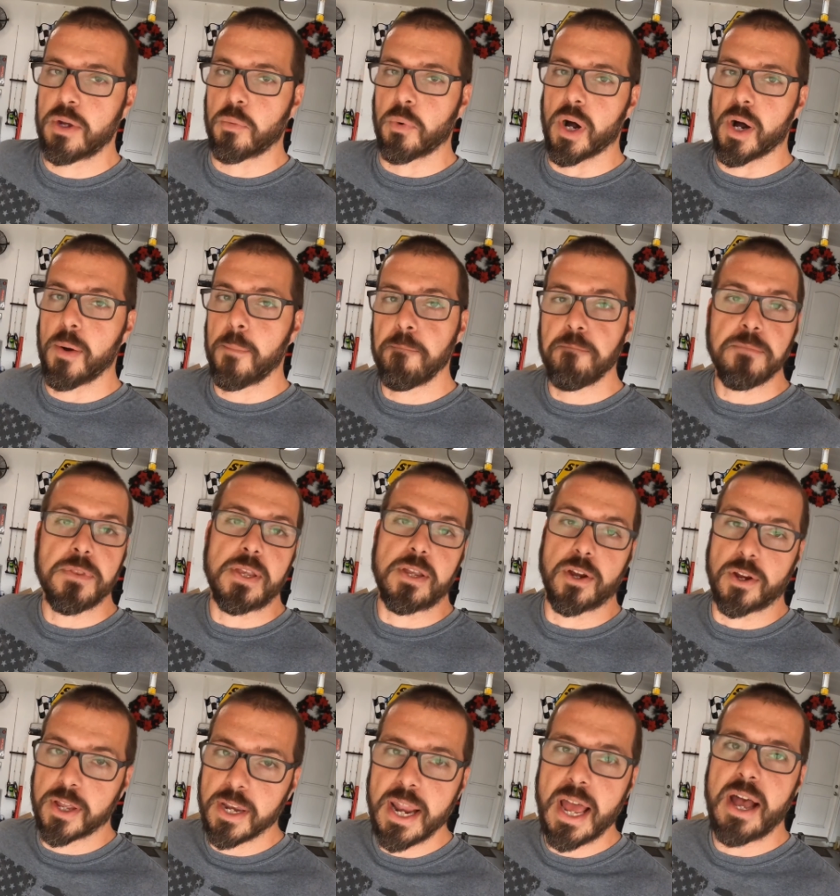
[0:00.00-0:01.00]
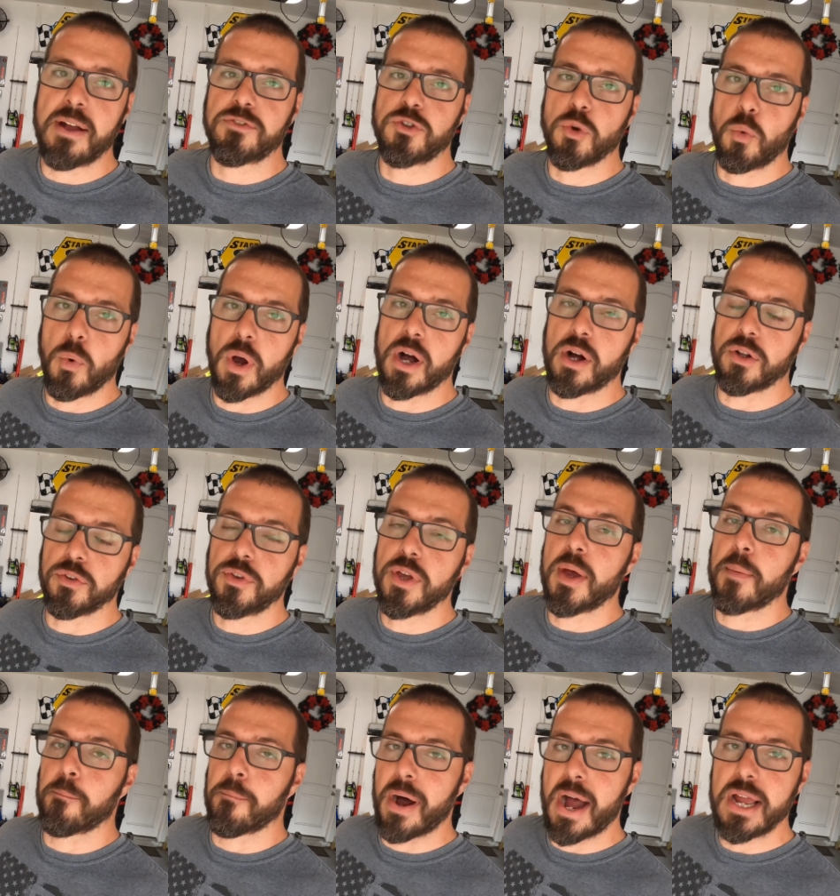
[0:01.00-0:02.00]
Well, you're gonna have to weld
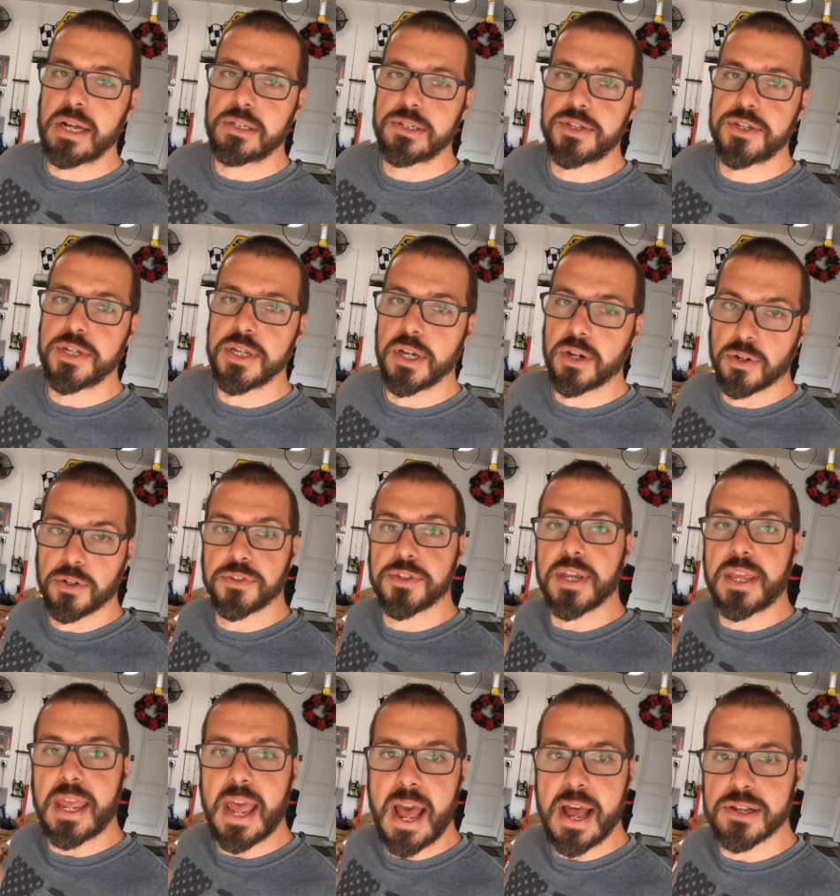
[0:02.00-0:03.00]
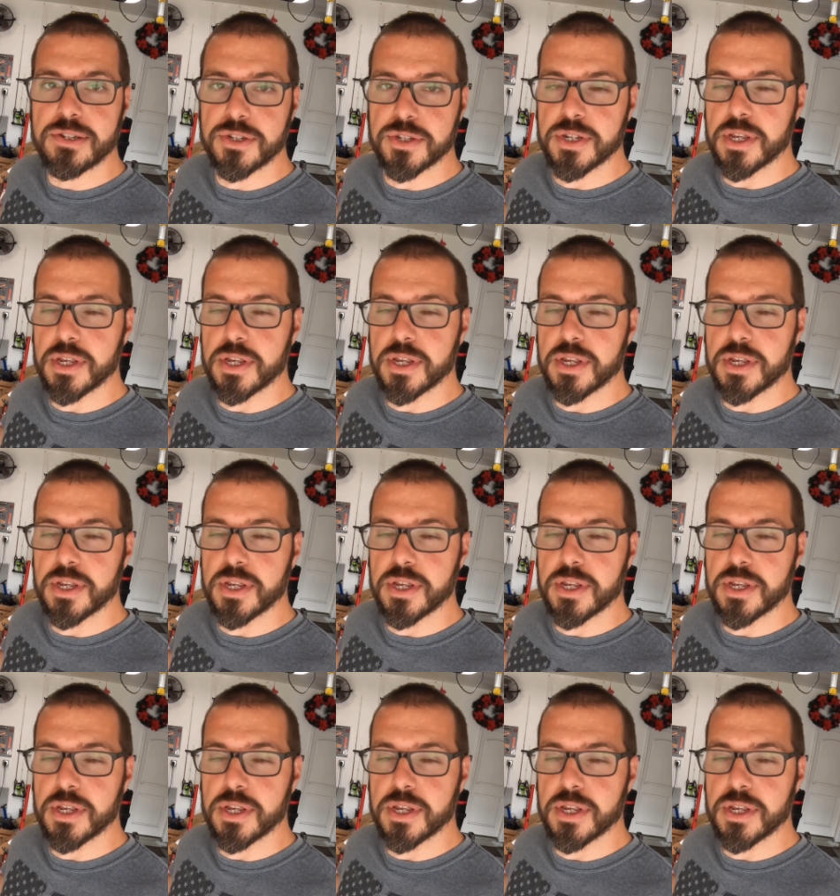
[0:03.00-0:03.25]
mild steel to cast